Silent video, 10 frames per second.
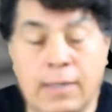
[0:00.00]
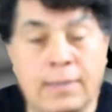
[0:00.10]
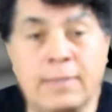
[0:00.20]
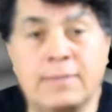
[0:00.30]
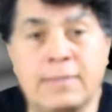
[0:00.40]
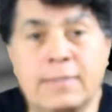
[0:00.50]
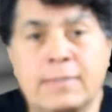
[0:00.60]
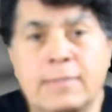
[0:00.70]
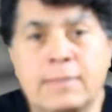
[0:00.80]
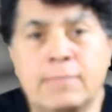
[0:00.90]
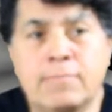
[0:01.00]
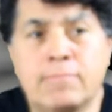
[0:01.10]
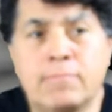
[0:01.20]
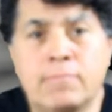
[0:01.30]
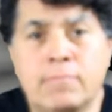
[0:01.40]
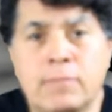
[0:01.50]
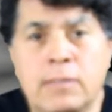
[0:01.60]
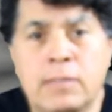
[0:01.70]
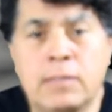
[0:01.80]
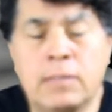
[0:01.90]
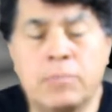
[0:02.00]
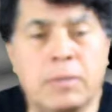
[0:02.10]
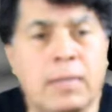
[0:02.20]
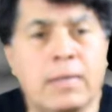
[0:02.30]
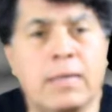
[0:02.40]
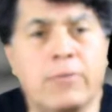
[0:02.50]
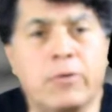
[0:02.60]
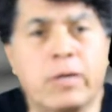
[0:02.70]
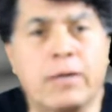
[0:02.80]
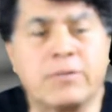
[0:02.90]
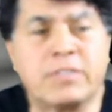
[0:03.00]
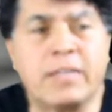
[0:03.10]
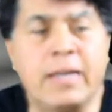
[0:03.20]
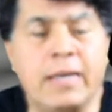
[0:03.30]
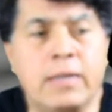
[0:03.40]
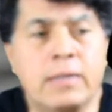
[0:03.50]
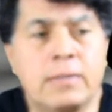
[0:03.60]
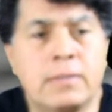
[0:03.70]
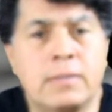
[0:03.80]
and that's it. But what I was saying,